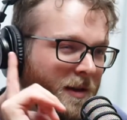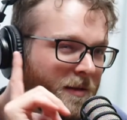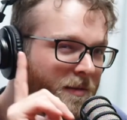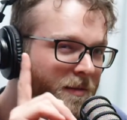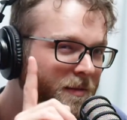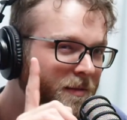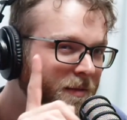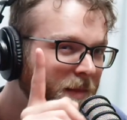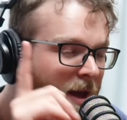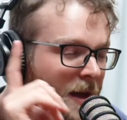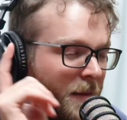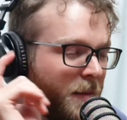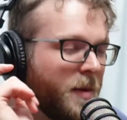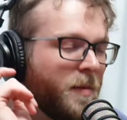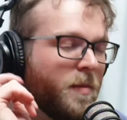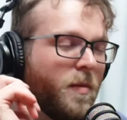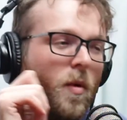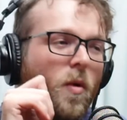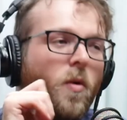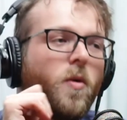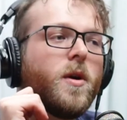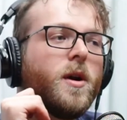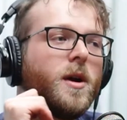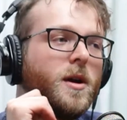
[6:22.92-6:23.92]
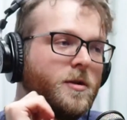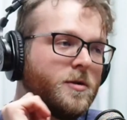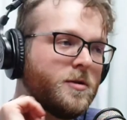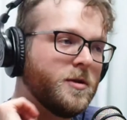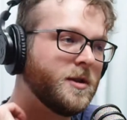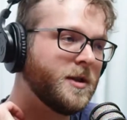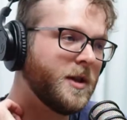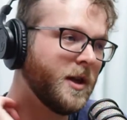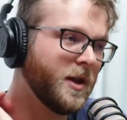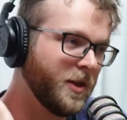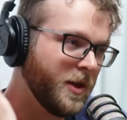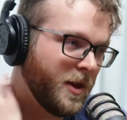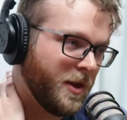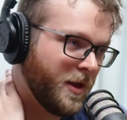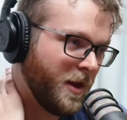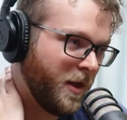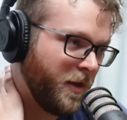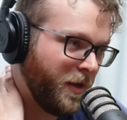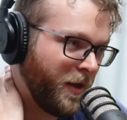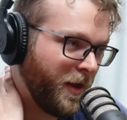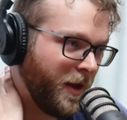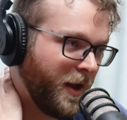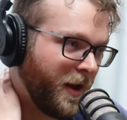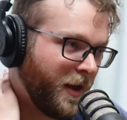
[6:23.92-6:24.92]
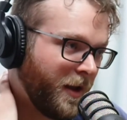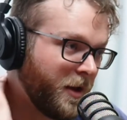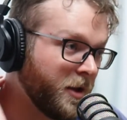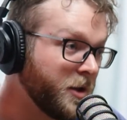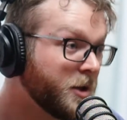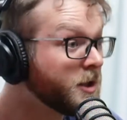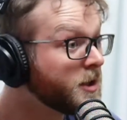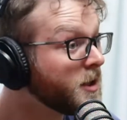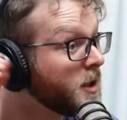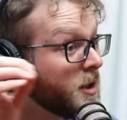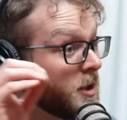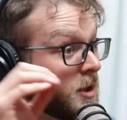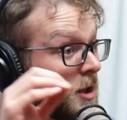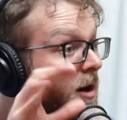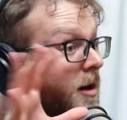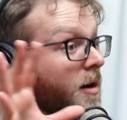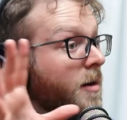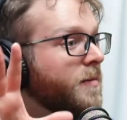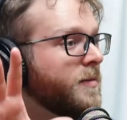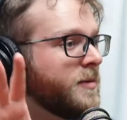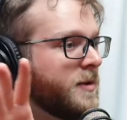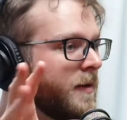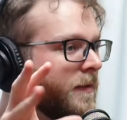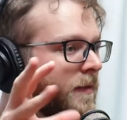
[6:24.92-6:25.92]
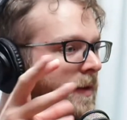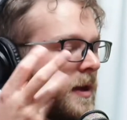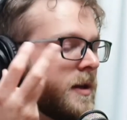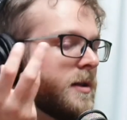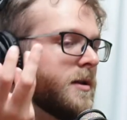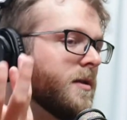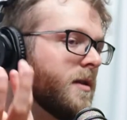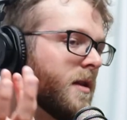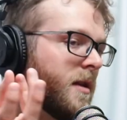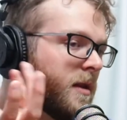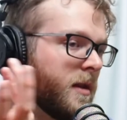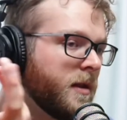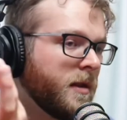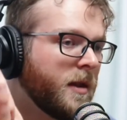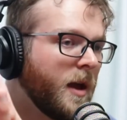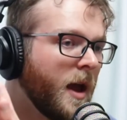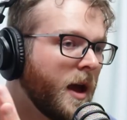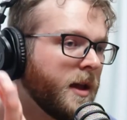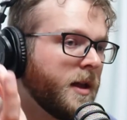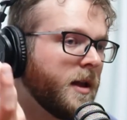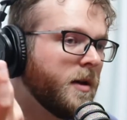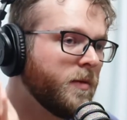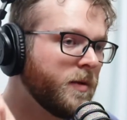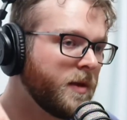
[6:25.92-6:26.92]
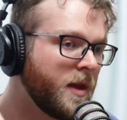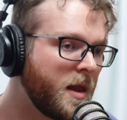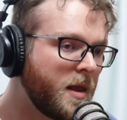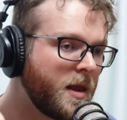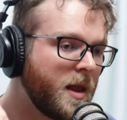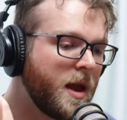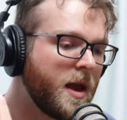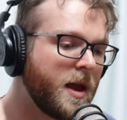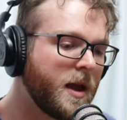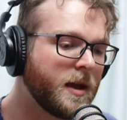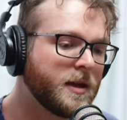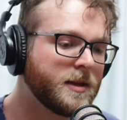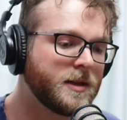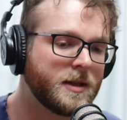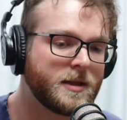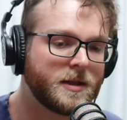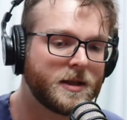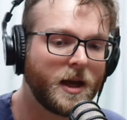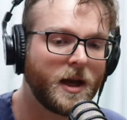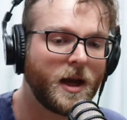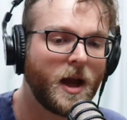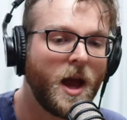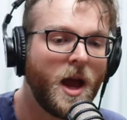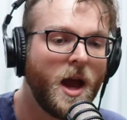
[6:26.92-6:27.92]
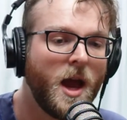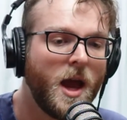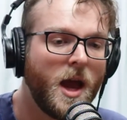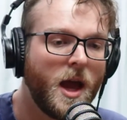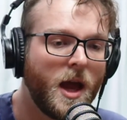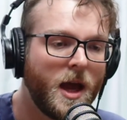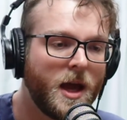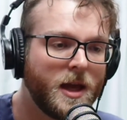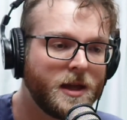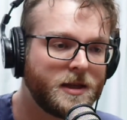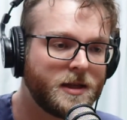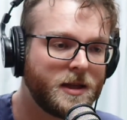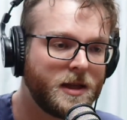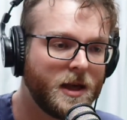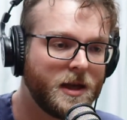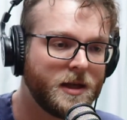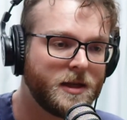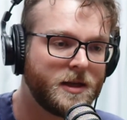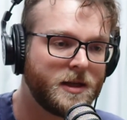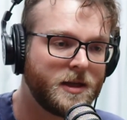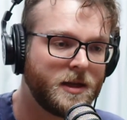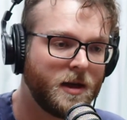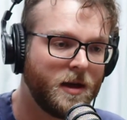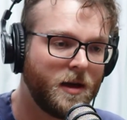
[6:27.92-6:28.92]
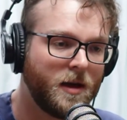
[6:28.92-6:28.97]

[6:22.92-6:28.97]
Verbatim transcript: maybe more interesting than The Thing, just in terms of like, so the idea with The Thing is it's like, it's this